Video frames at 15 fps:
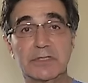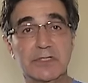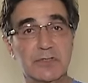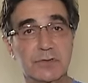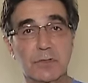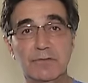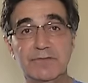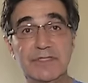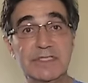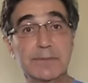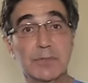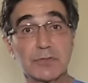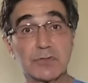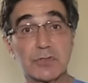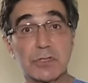There's no
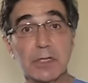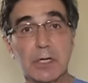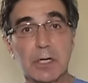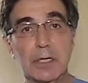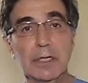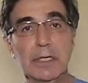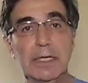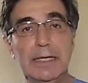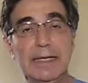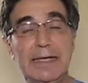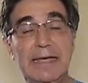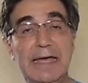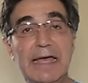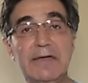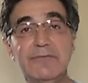visible scar.
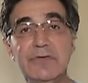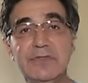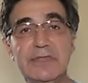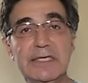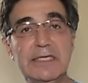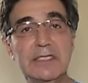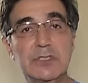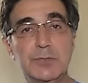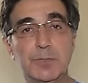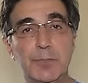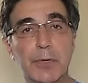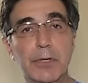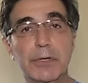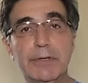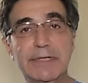Everything is
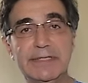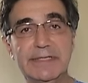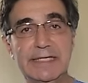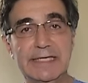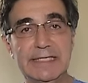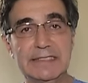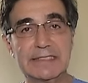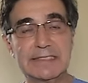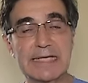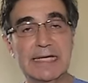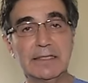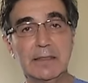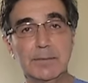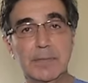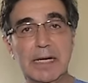buried
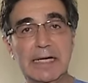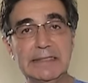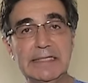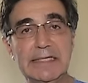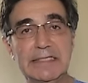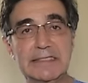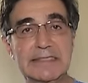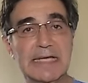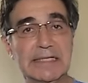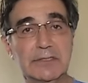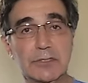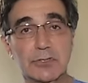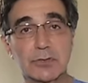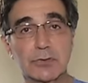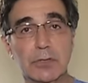inside the body,
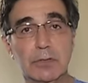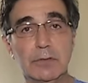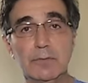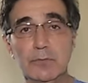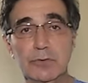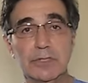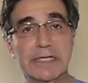inside the scrotum.